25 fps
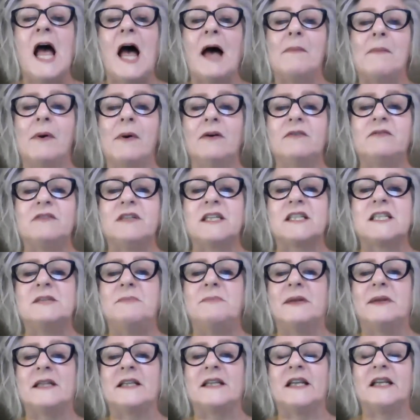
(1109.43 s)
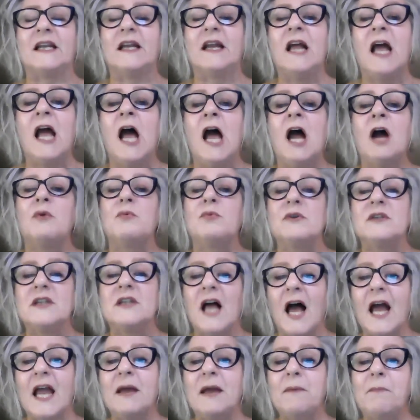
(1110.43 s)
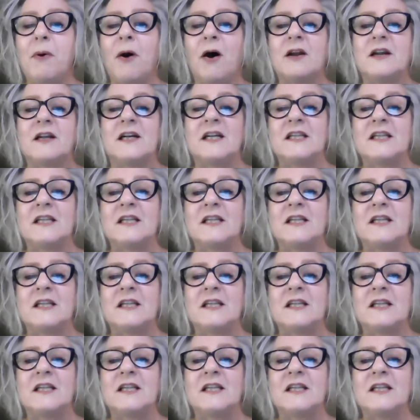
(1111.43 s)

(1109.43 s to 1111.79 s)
about disability rely upon